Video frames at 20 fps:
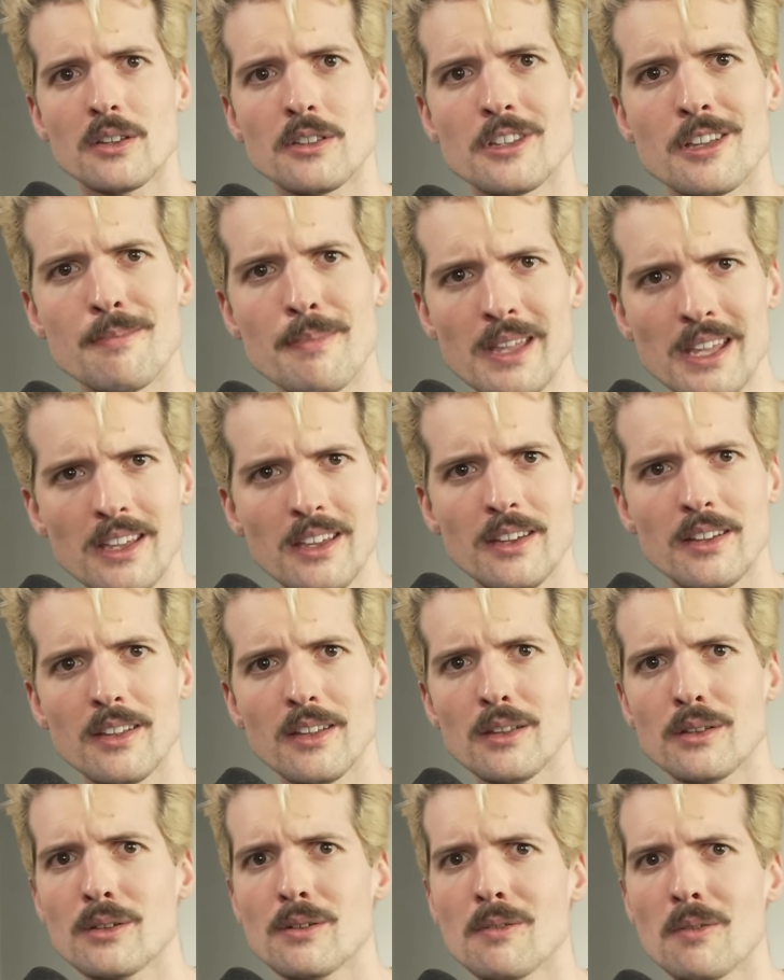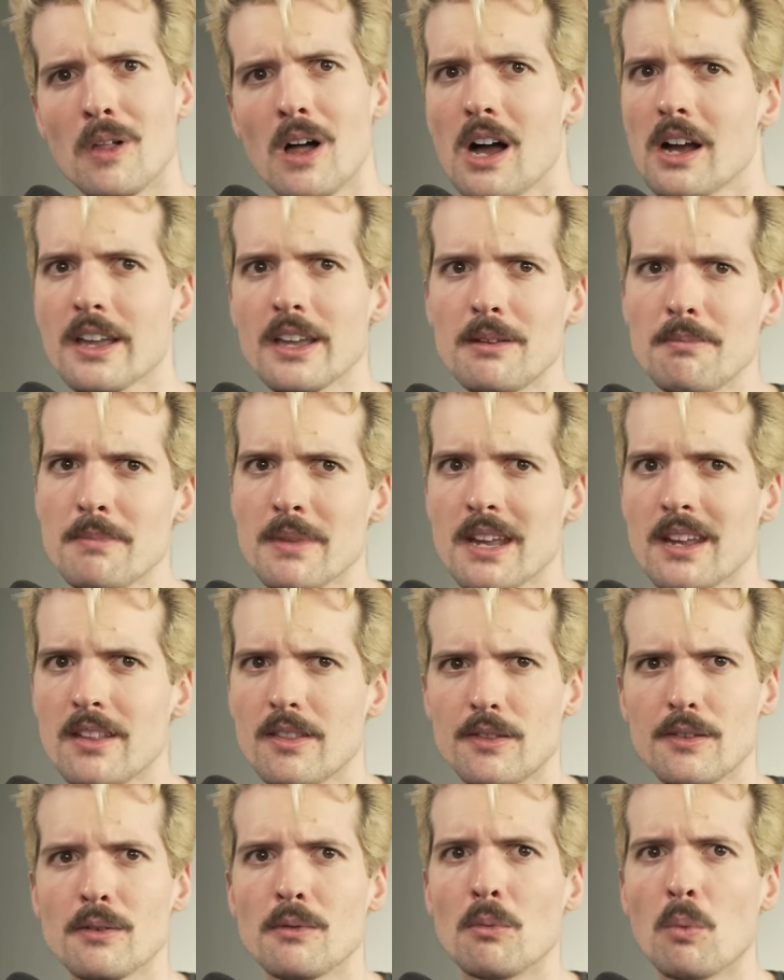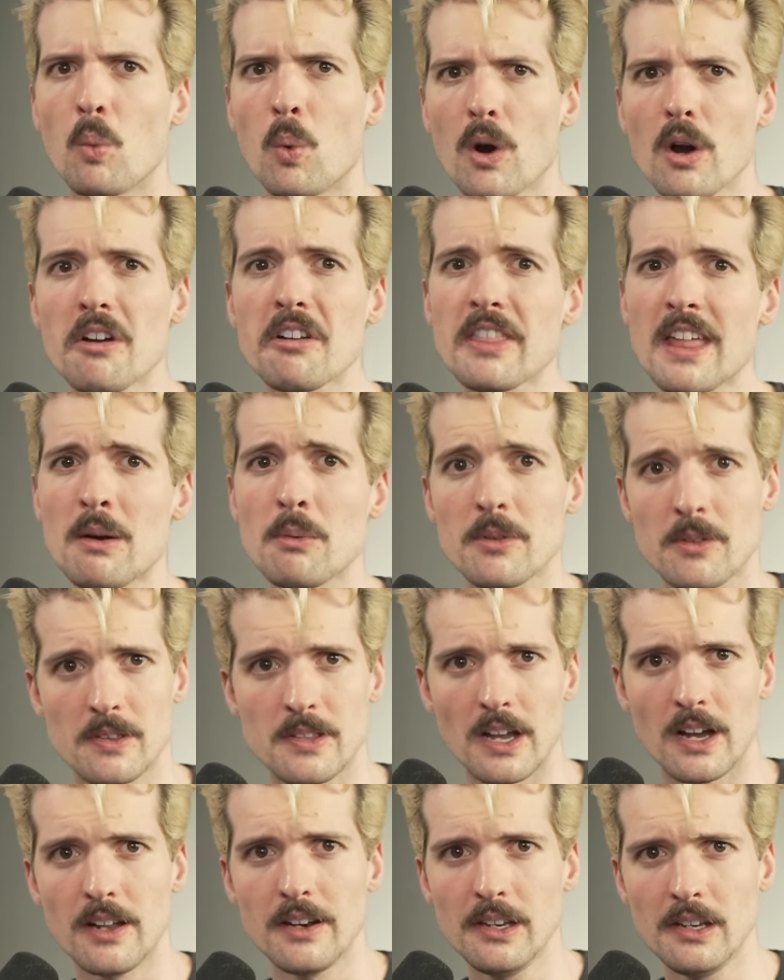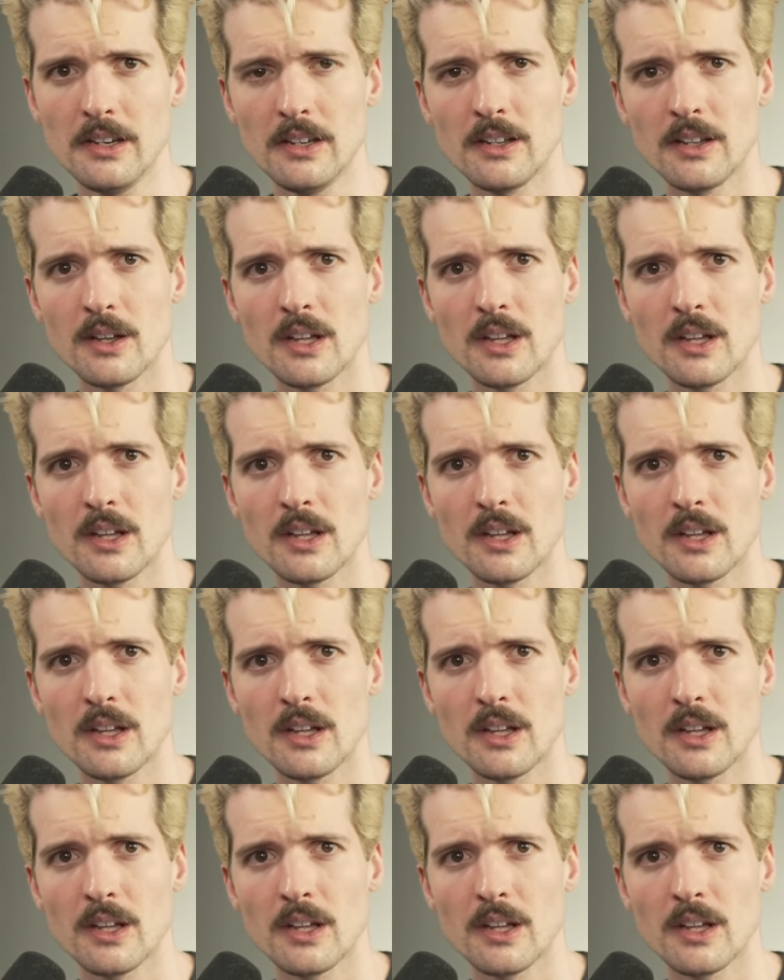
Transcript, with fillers: To me, lock-in means work that was done